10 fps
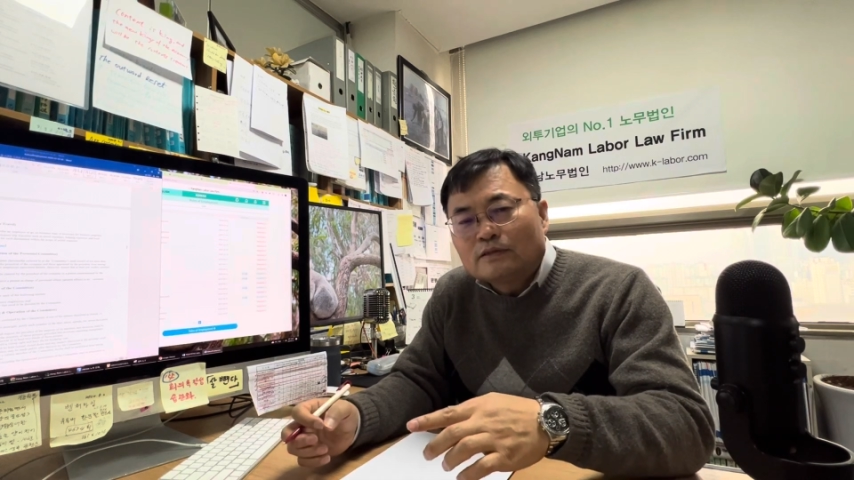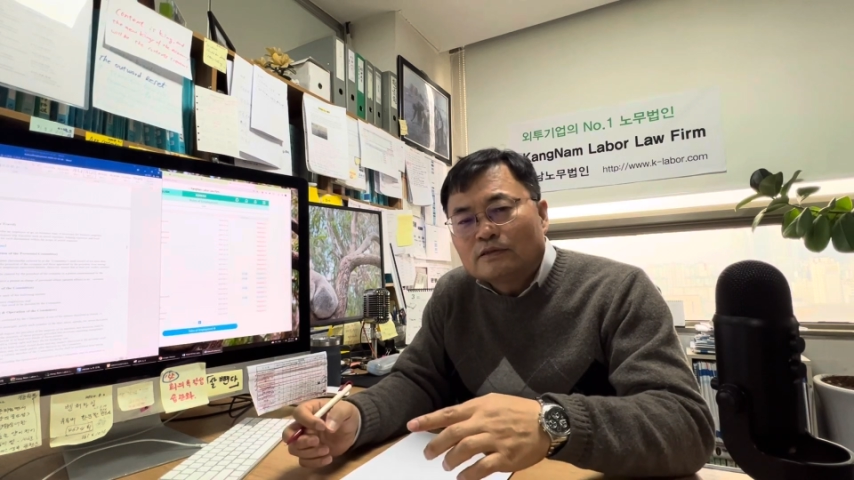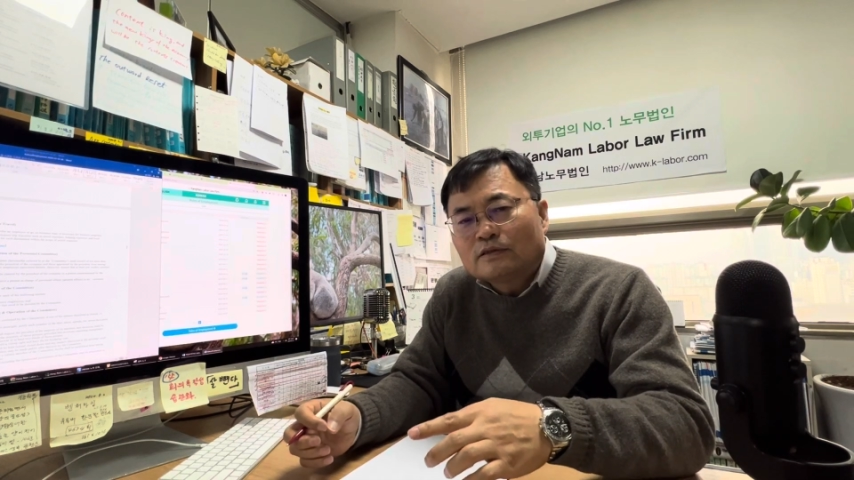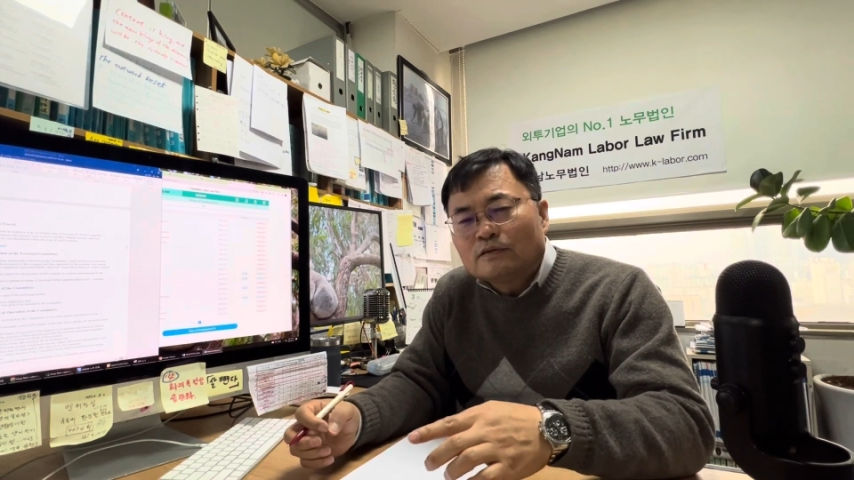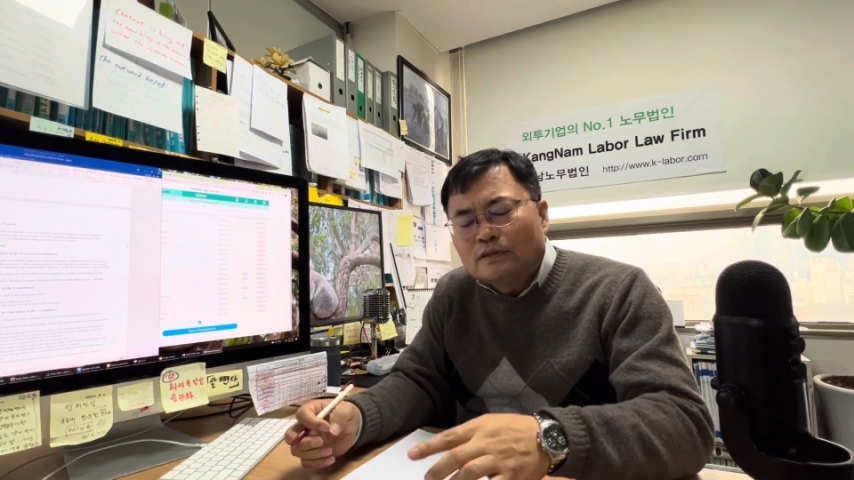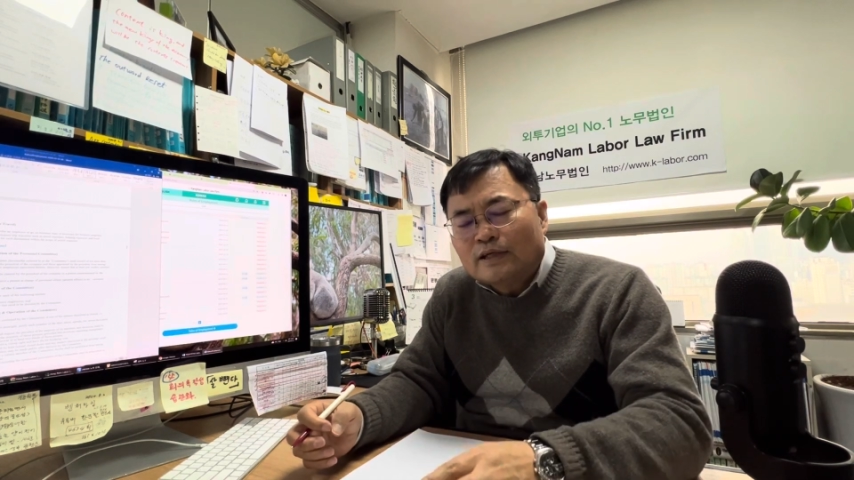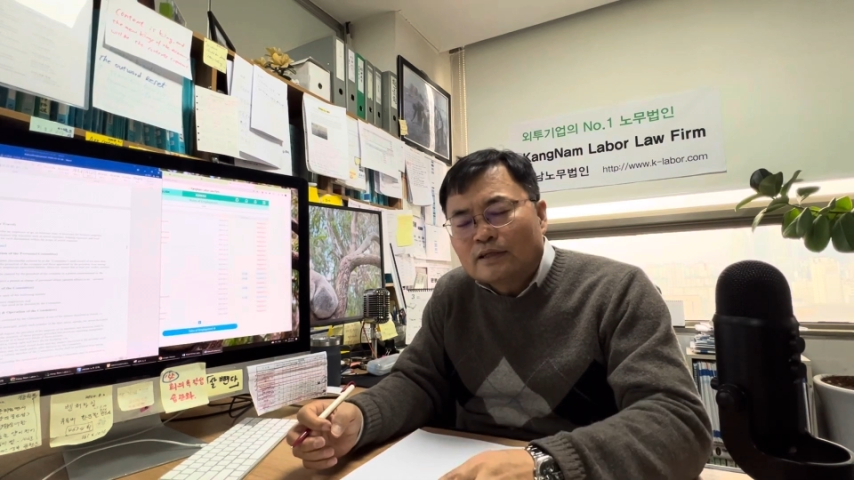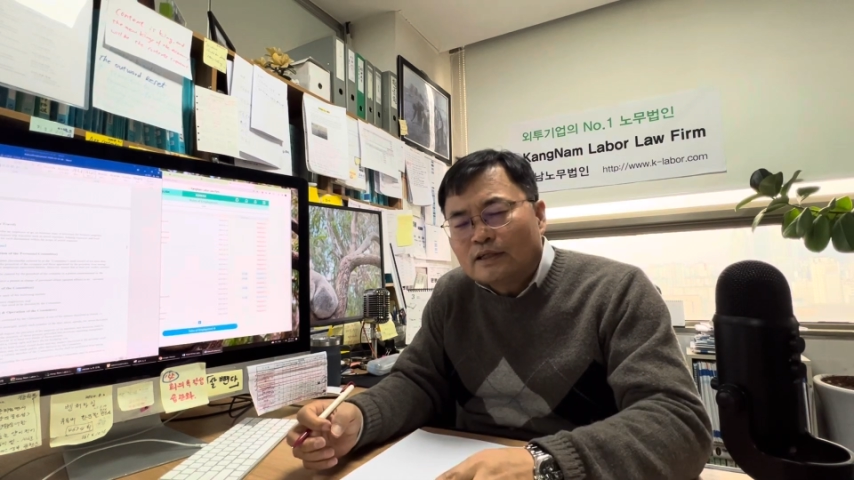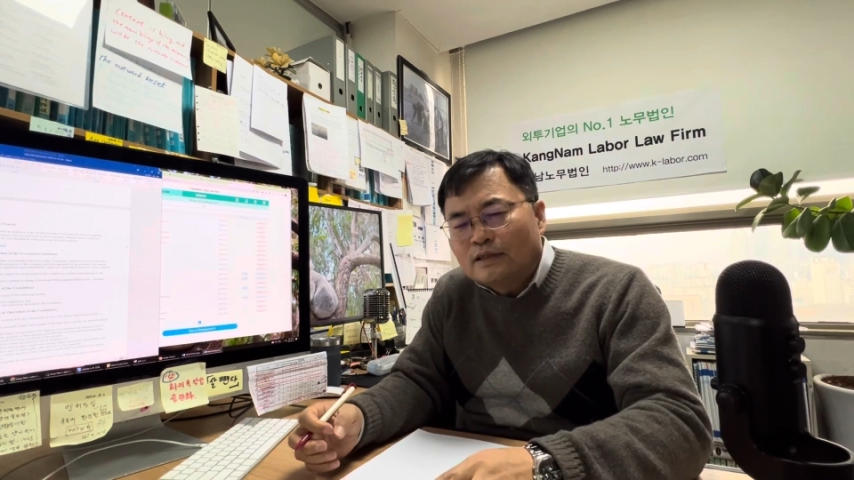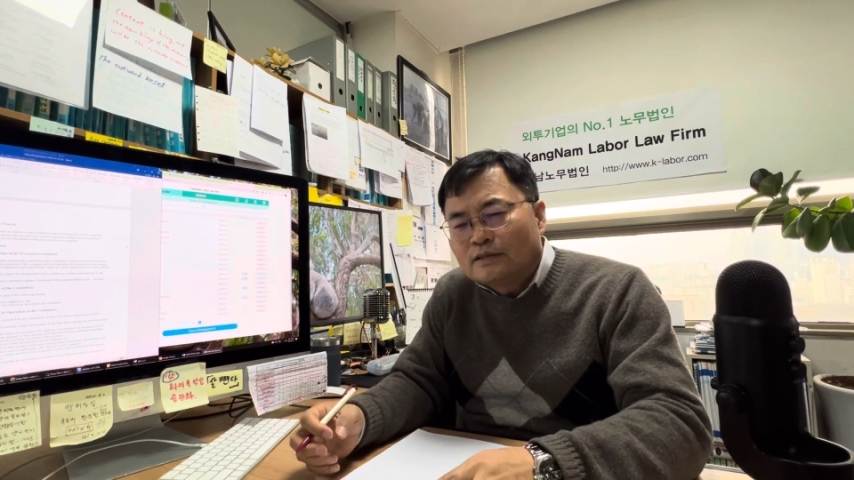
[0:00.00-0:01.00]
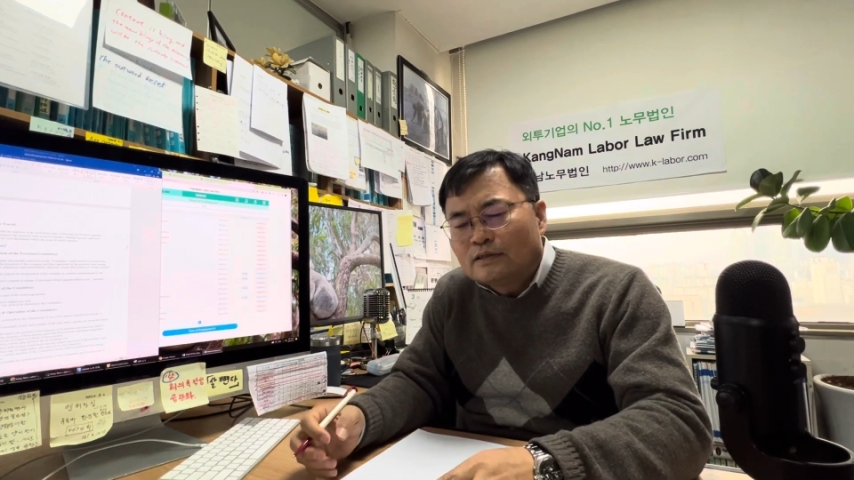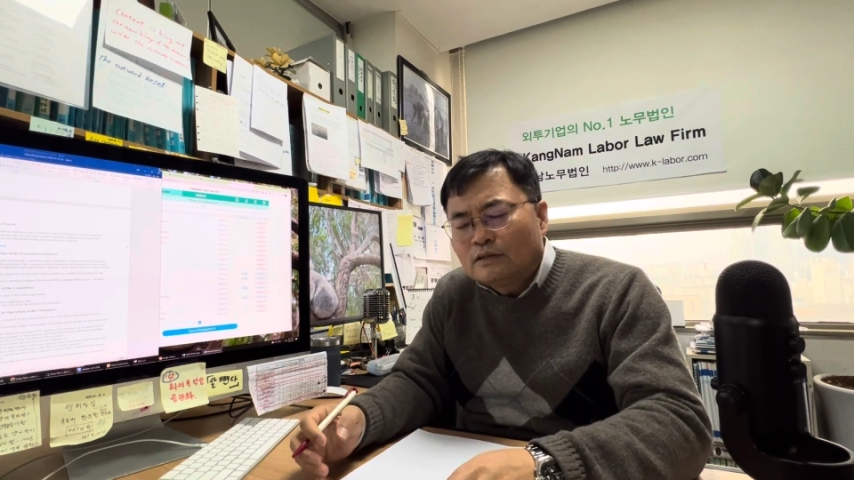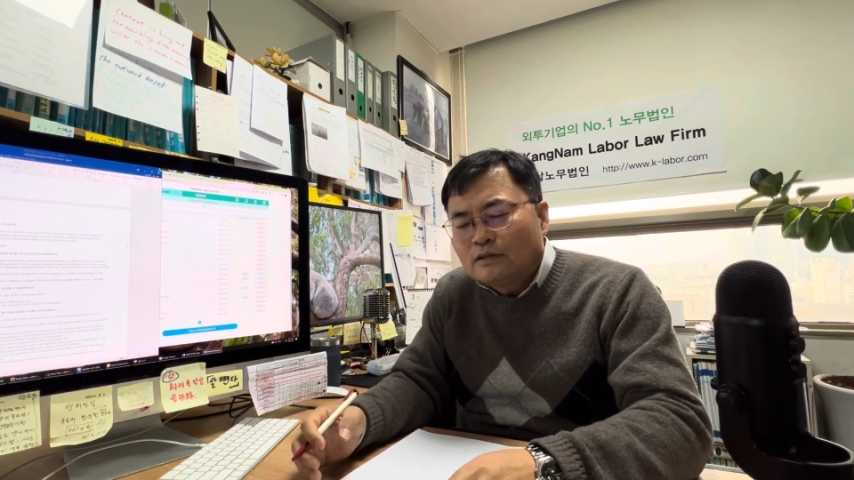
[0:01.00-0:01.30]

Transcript: So in that case,